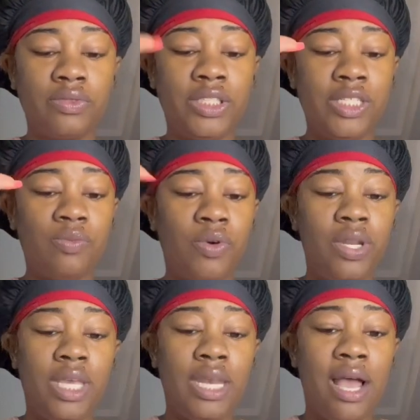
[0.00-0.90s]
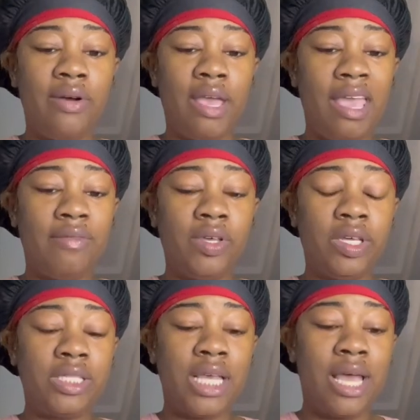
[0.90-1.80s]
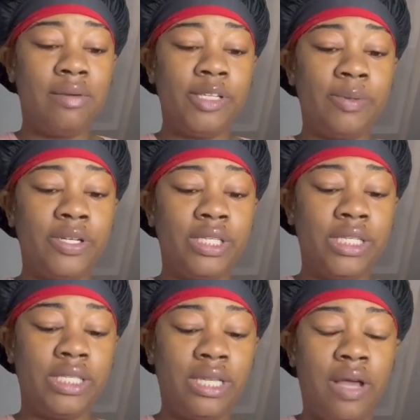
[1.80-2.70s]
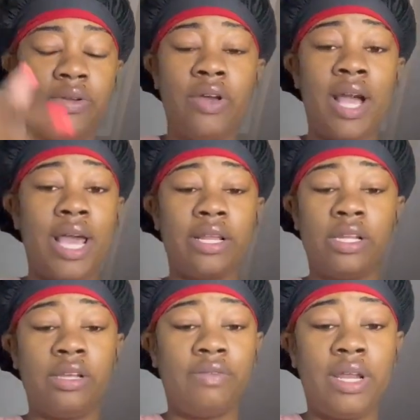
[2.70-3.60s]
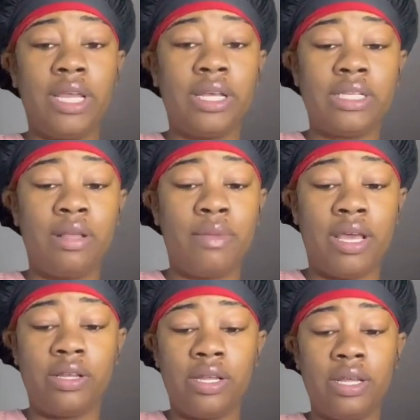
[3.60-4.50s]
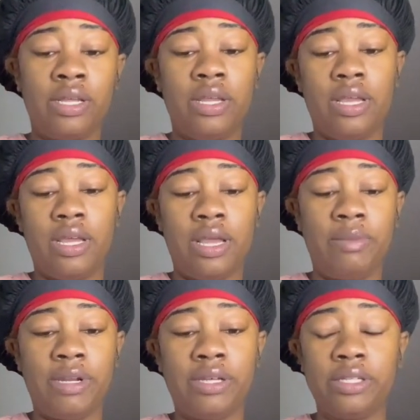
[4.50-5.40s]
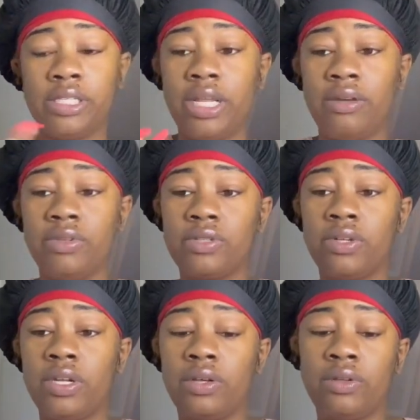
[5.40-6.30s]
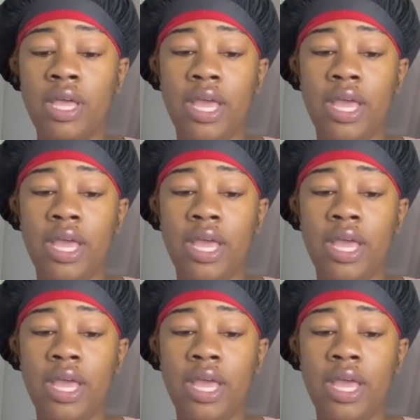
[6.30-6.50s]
to get out and have a good time. This person is, I don't know, I got to clarify that because I'm not understanding what's going on.